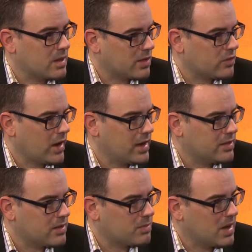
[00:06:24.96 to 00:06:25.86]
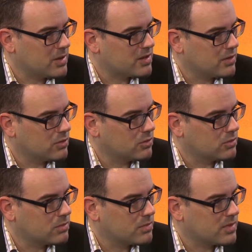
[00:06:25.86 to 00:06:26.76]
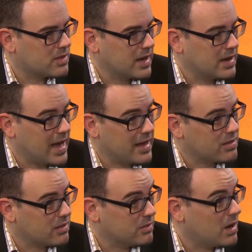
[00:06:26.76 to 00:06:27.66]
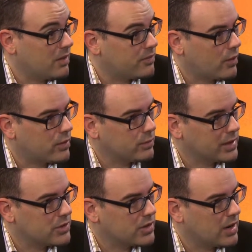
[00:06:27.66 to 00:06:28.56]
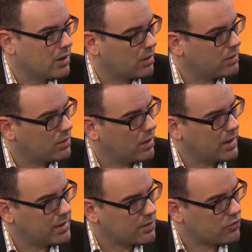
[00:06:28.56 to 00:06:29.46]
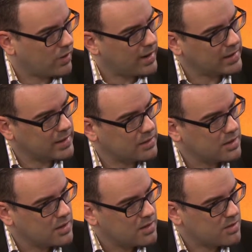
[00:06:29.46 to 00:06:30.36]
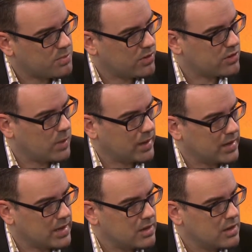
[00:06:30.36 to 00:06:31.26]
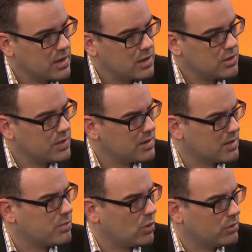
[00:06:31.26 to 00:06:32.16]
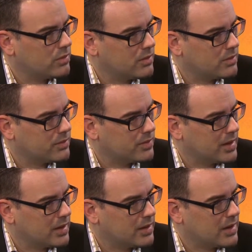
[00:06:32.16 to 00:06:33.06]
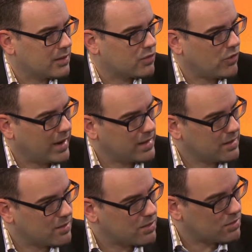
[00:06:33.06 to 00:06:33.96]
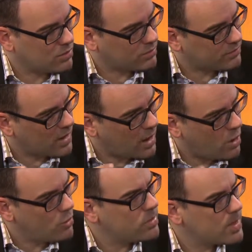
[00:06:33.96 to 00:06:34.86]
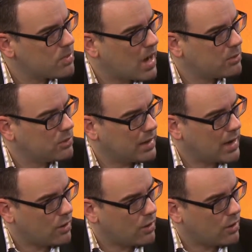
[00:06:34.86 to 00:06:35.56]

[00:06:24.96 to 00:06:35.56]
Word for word: some Australians it's maybe still seen as a foreign religion and not an Australian spirituality. Do you think it's important that Australians sort of own the Bible and